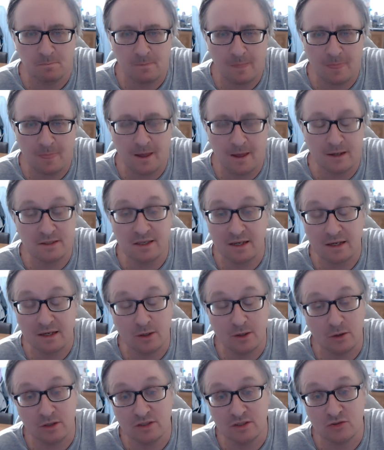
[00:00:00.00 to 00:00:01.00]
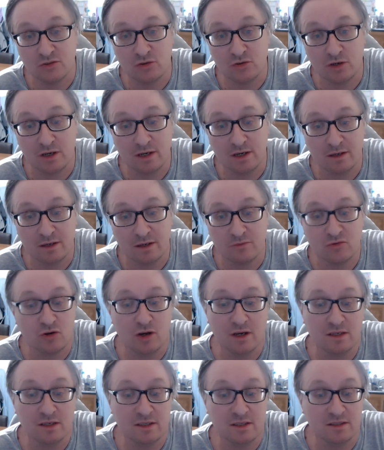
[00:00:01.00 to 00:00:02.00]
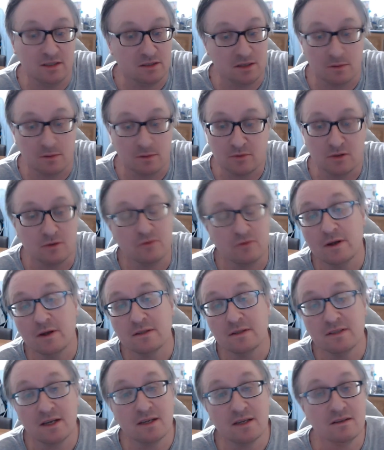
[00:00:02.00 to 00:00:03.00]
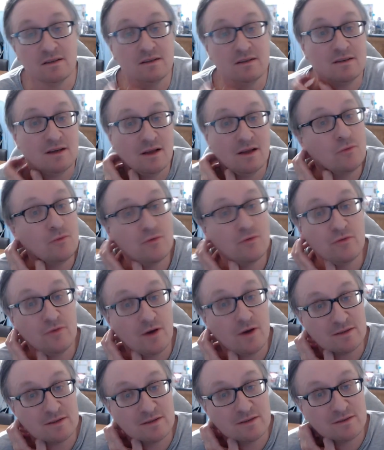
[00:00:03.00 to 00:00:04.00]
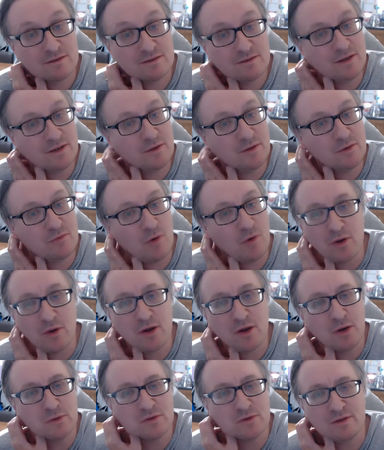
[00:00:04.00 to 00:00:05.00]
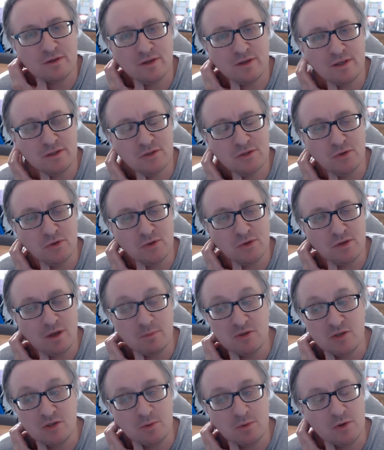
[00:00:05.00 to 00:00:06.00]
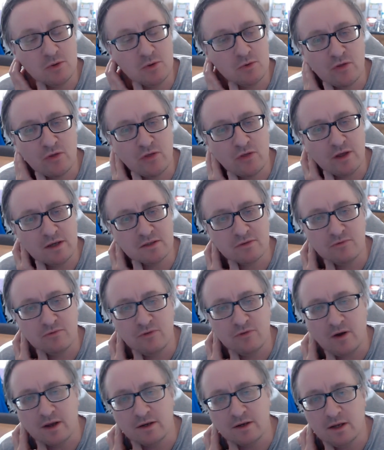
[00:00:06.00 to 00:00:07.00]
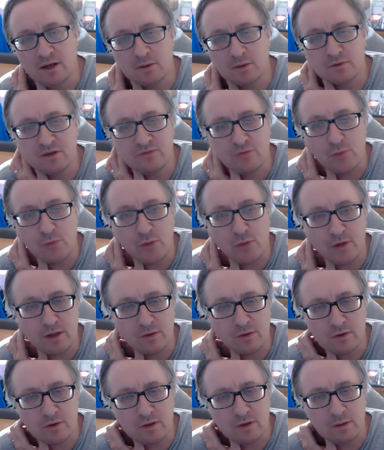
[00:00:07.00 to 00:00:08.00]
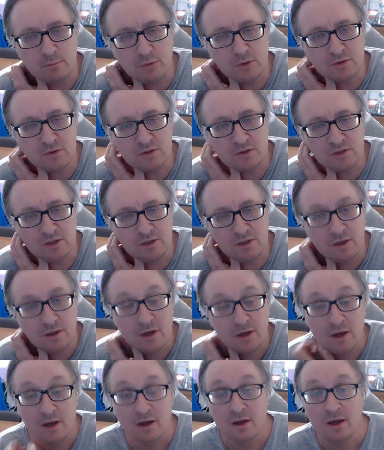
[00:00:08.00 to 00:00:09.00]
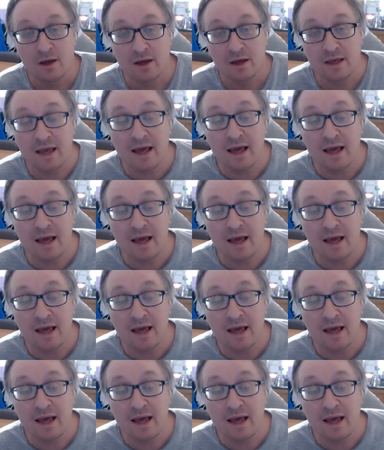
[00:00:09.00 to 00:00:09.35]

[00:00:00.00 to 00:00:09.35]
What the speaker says: Like I said, I got it to try. I've tried it. It's absolutely fantastic. I love the fact, you know, the roller coaster thing's good. I'll be doing all the things and finding out different things on it. But, yeah,